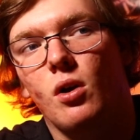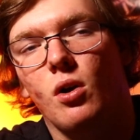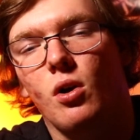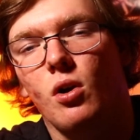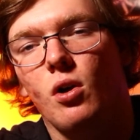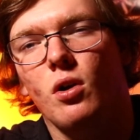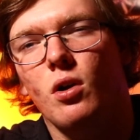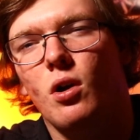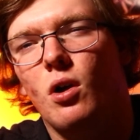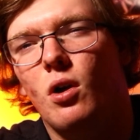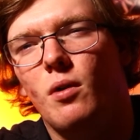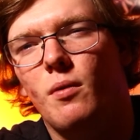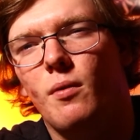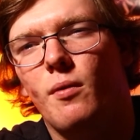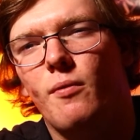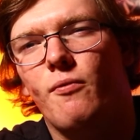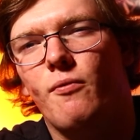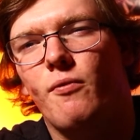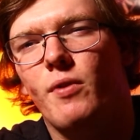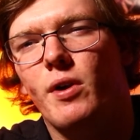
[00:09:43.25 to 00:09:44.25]
or
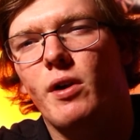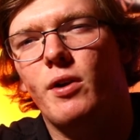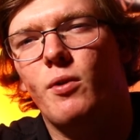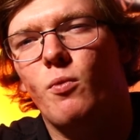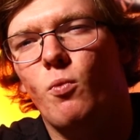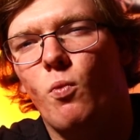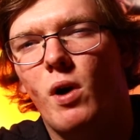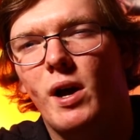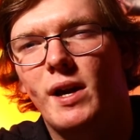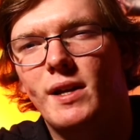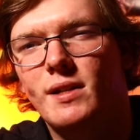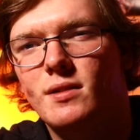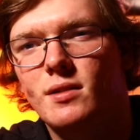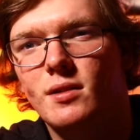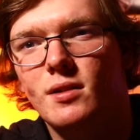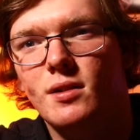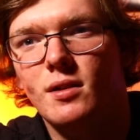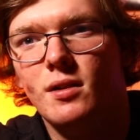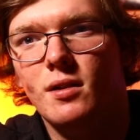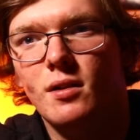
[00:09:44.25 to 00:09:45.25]
very
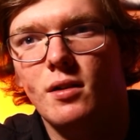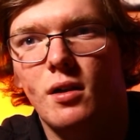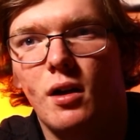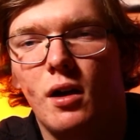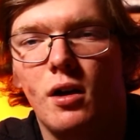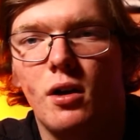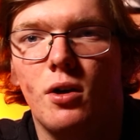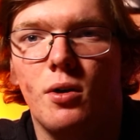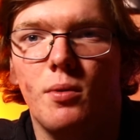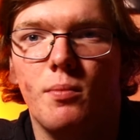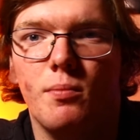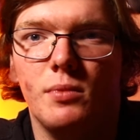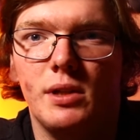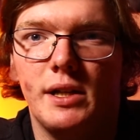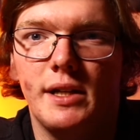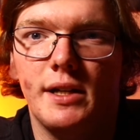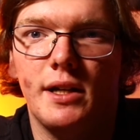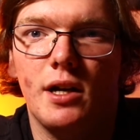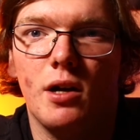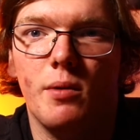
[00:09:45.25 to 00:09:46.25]
white
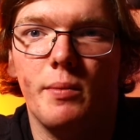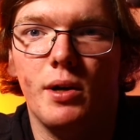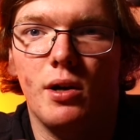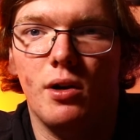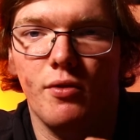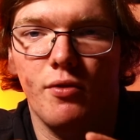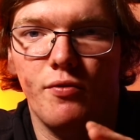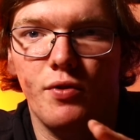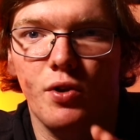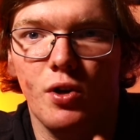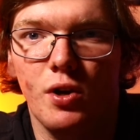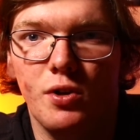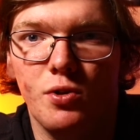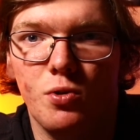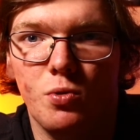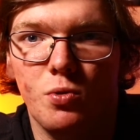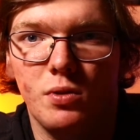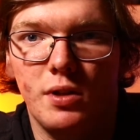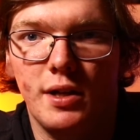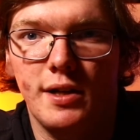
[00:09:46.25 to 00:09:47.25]
light coming off of your
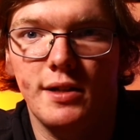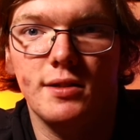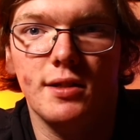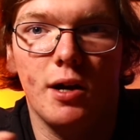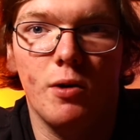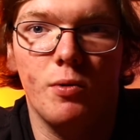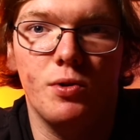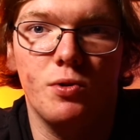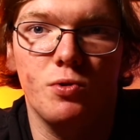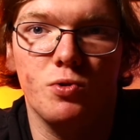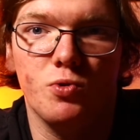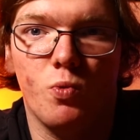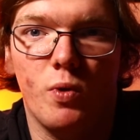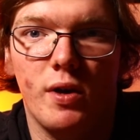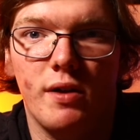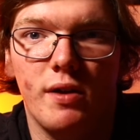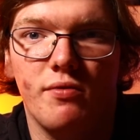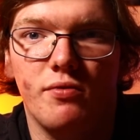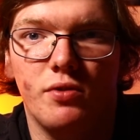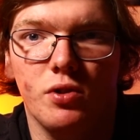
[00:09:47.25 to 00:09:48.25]
indoor lights, I would use
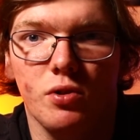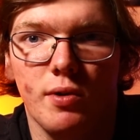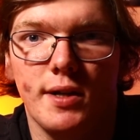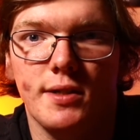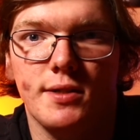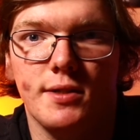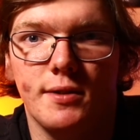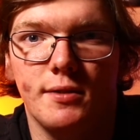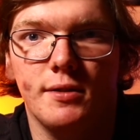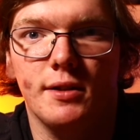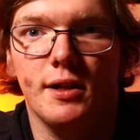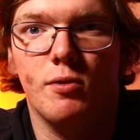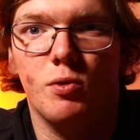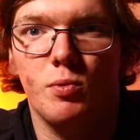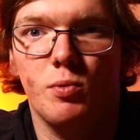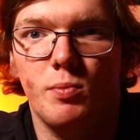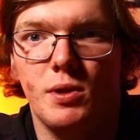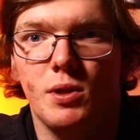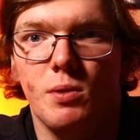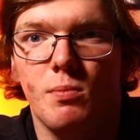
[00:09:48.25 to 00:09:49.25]
white fluorescent, and that
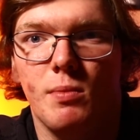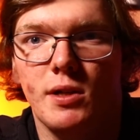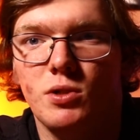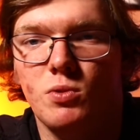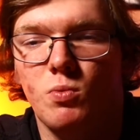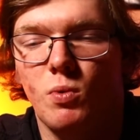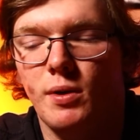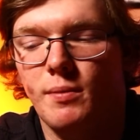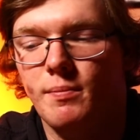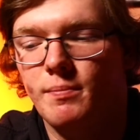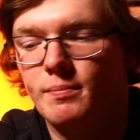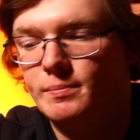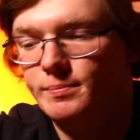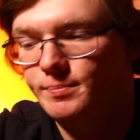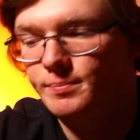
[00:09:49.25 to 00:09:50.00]
would be the best one.